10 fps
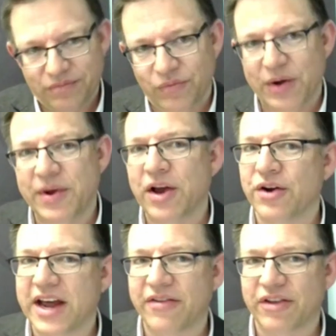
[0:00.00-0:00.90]
when we go
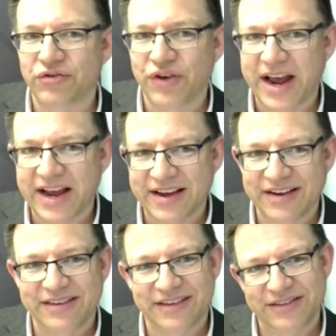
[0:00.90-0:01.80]
down the track
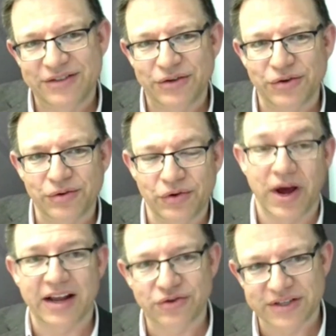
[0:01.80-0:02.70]
to your
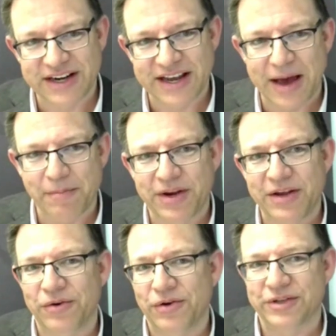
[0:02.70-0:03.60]
electricity
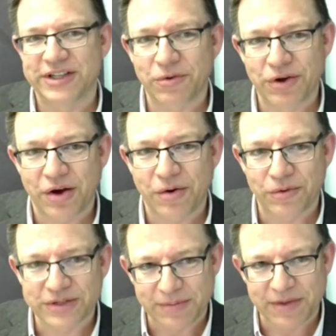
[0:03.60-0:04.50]
company or your telco
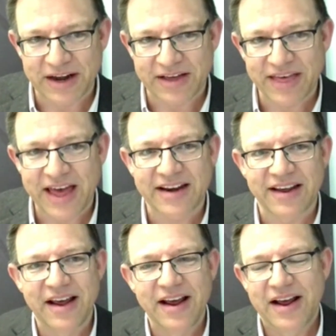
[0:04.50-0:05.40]
or something like that,
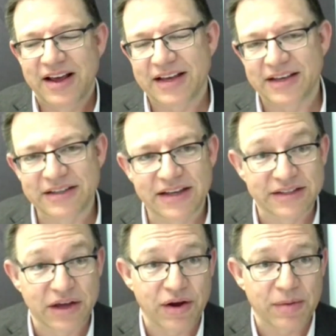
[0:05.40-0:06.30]

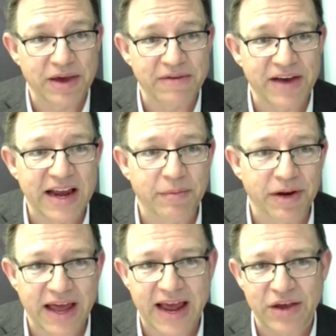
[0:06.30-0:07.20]
is going to be
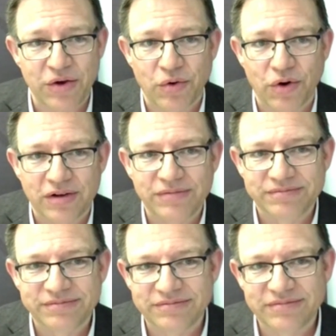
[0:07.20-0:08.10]
available
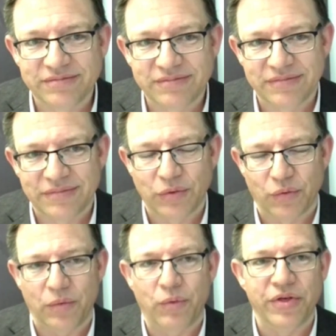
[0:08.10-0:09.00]

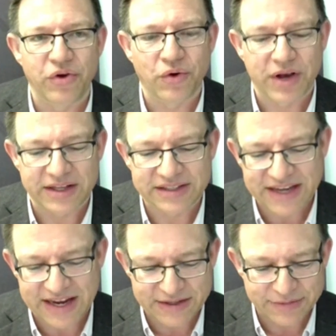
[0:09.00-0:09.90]
with your
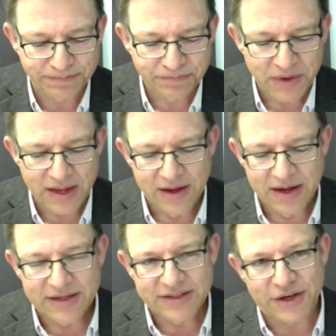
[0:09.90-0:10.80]
consent.
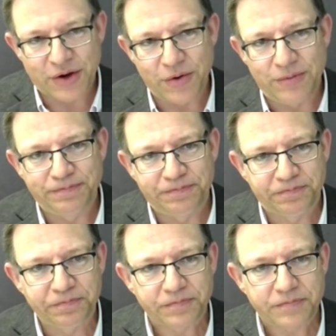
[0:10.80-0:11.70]
So
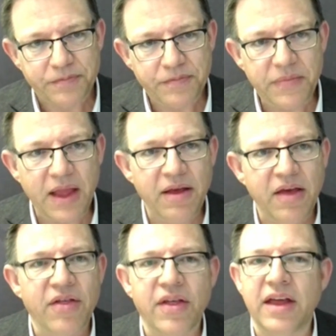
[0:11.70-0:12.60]

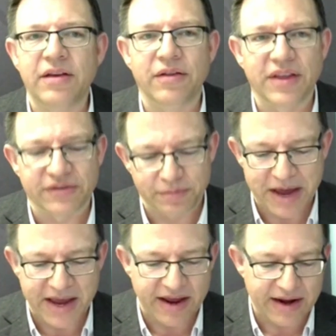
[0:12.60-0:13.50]
and this
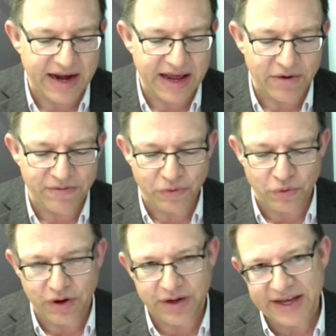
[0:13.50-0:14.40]
may allow
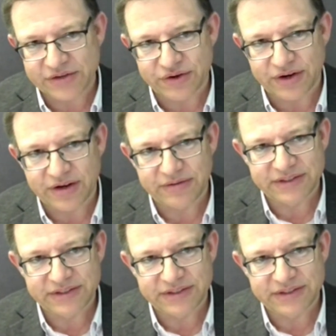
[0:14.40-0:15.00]
for extra